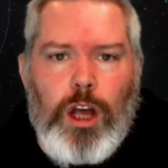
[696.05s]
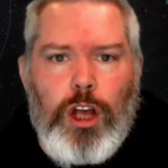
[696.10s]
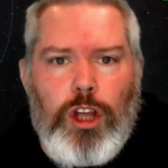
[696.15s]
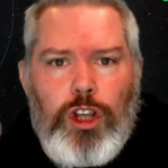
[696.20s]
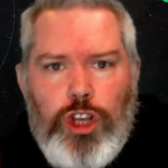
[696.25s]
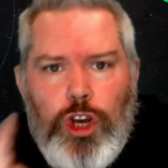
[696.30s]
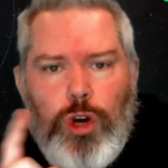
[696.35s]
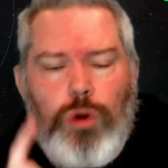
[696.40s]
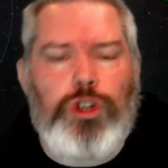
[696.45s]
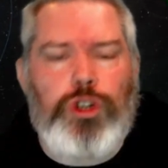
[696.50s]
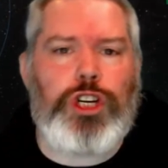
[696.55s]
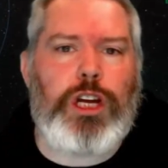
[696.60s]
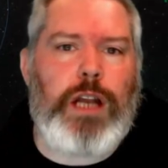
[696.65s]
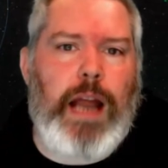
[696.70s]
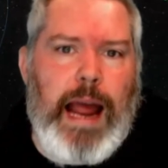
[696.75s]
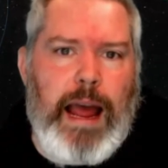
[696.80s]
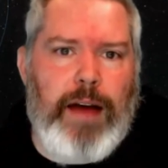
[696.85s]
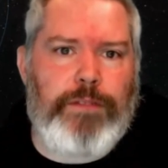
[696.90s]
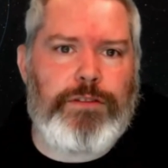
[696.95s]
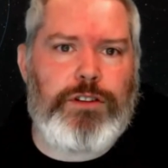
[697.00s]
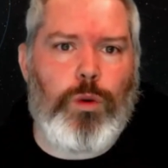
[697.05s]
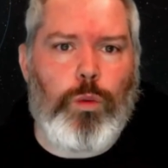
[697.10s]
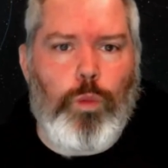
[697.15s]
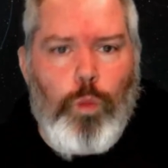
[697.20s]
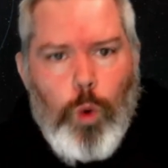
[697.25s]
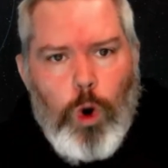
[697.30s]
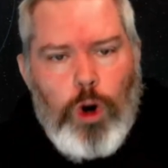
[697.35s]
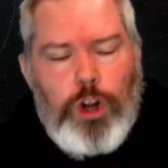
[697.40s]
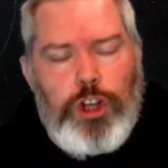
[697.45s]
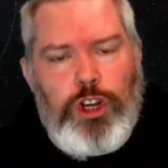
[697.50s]
You should have to
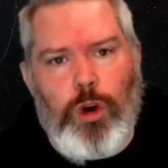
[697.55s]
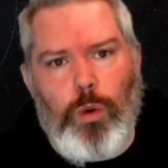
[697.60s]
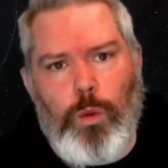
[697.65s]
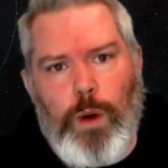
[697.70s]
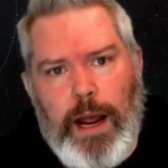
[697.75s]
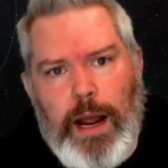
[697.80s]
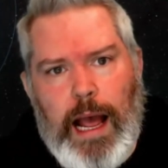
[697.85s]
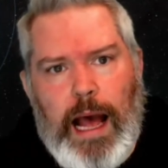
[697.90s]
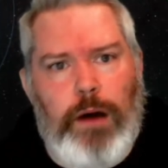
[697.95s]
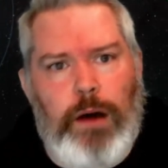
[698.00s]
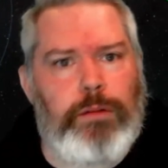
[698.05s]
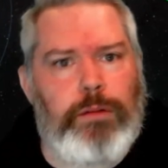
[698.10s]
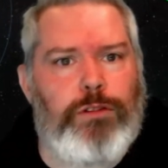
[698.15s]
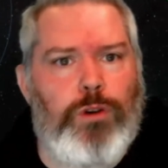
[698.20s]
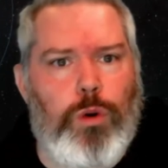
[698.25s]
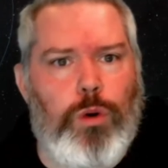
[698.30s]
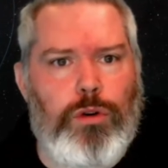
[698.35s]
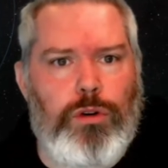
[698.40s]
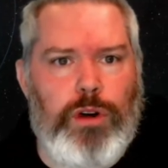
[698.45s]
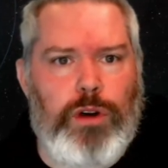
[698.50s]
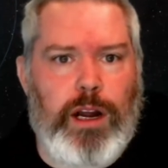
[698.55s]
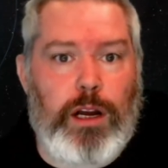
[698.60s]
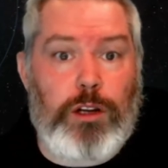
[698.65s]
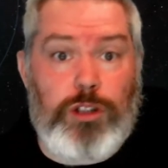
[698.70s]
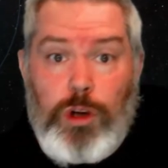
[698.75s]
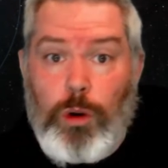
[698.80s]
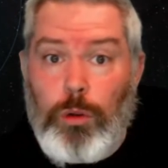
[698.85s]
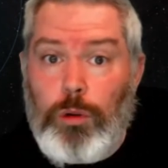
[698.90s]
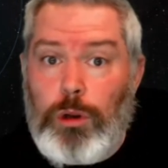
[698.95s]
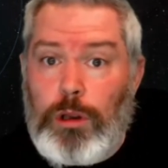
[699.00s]
work your way out of Quarterdeck.
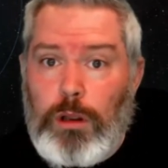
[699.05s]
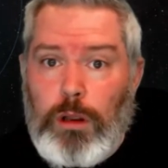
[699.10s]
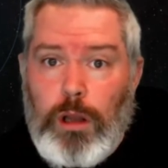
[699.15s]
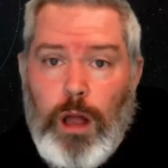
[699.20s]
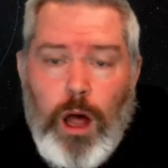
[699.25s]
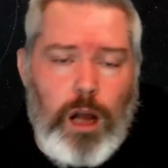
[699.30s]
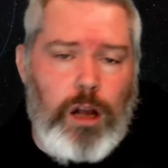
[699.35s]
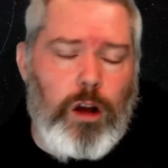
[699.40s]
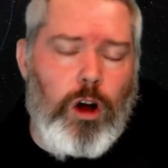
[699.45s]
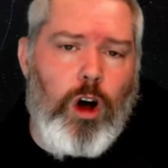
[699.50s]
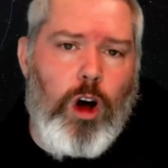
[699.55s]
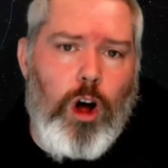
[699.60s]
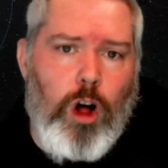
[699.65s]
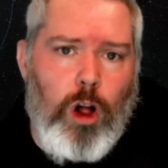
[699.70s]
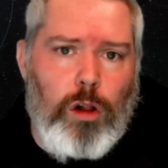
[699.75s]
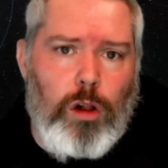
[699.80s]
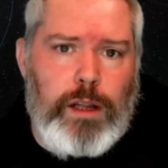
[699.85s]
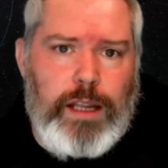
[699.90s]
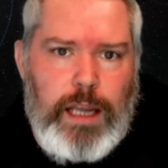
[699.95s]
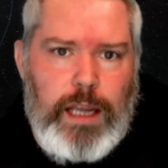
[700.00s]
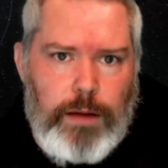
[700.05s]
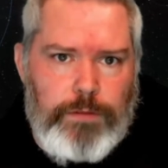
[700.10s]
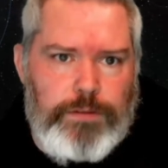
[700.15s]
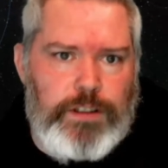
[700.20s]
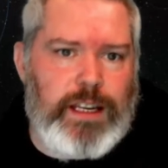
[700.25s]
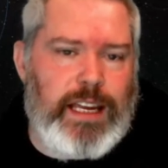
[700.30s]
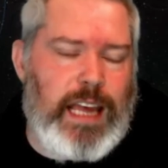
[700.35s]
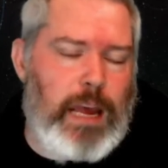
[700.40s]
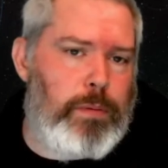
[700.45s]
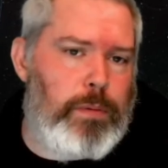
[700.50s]
So lock all
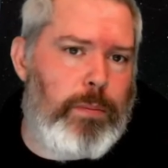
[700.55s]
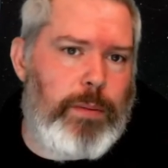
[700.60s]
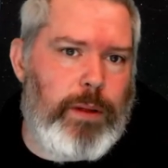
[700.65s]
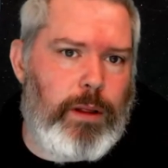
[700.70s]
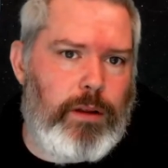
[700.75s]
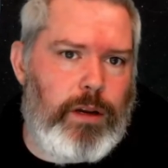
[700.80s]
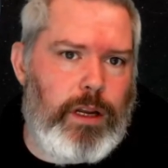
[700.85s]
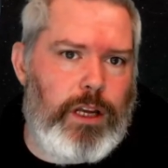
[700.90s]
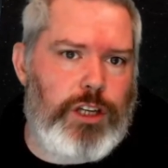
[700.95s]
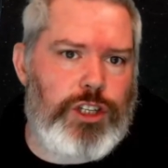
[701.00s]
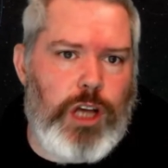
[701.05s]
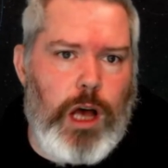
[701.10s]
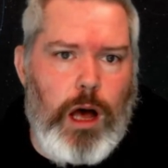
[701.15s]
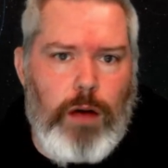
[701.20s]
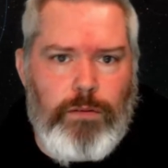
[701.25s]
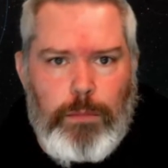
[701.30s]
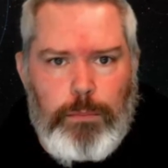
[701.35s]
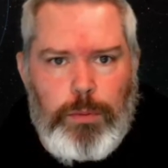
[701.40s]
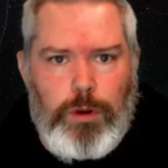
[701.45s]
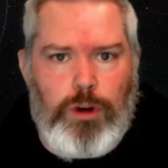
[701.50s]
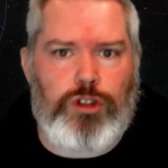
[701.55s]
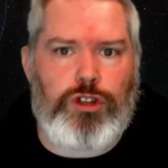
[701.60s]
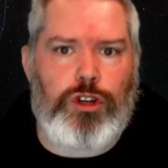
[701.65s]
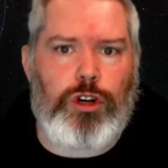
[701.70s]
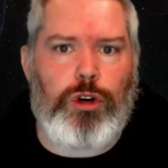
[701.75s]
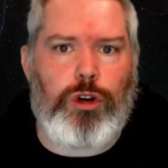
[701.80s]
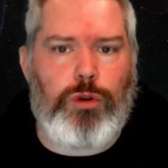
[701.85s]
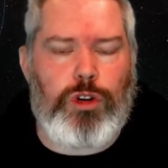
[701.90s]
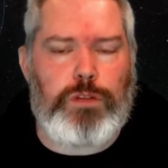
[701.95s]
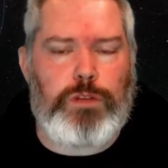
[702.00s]
gift capabilities of a person
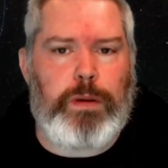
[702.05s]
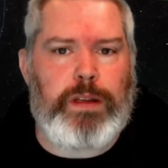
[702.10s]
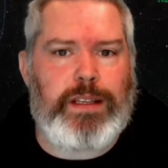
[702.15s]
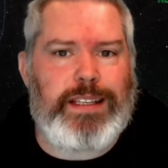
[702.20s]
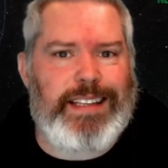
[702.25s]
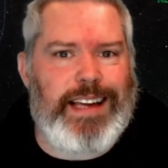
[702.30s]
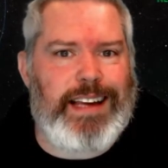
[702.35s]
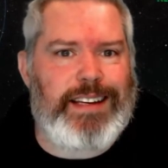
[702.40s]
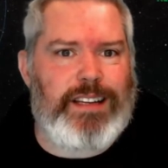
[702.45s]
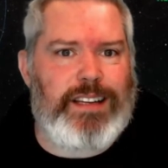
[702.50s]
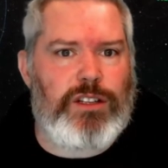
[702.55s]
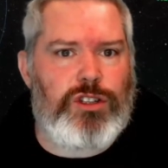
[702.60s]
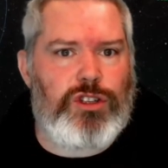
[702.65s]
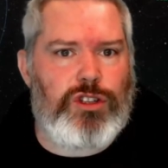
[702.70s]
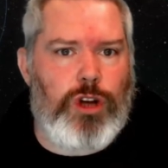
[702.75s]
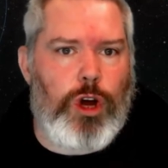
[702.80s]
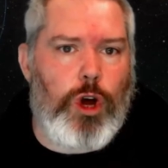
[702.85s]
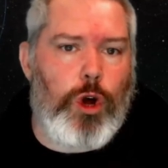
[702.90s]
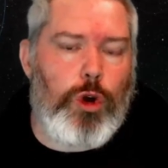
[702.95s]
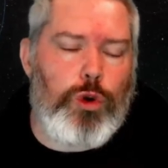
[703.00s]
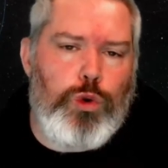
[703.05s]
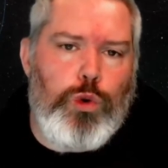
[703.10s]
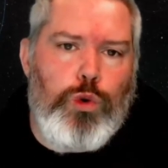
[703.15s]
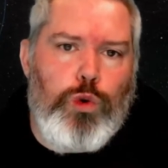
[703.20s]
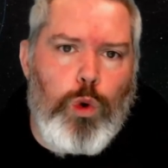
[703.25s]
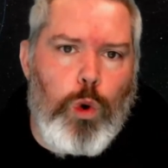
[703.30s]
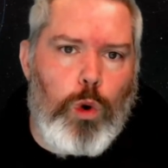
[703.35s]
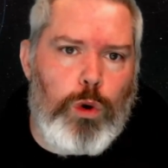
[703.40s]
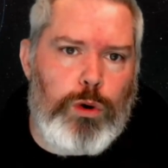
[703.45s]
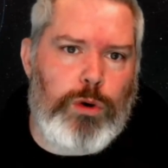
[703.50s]
who has been sentenced to
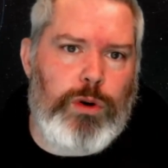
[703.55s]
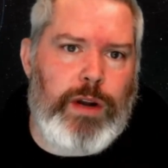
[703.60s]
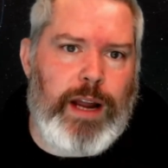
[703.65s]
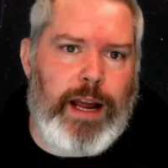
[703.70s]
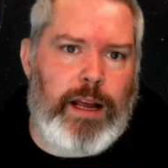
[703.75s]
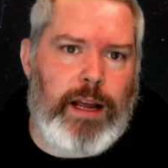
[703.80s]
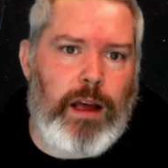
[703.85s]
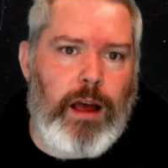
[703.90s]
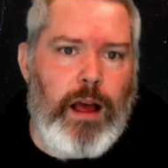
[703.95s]
Quarterdeck.